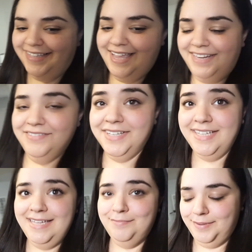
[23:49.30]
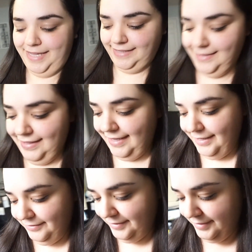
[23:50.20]
can't even keep plants
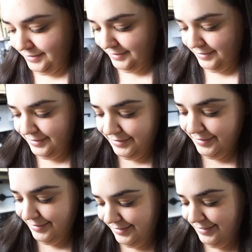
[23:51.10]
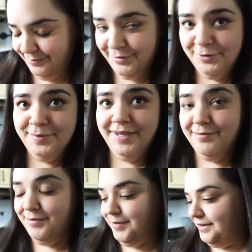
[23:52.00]
alive. I'm hoping
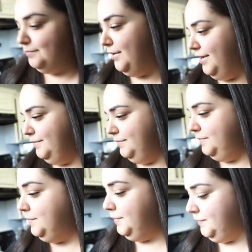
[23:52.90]
I'm a better mom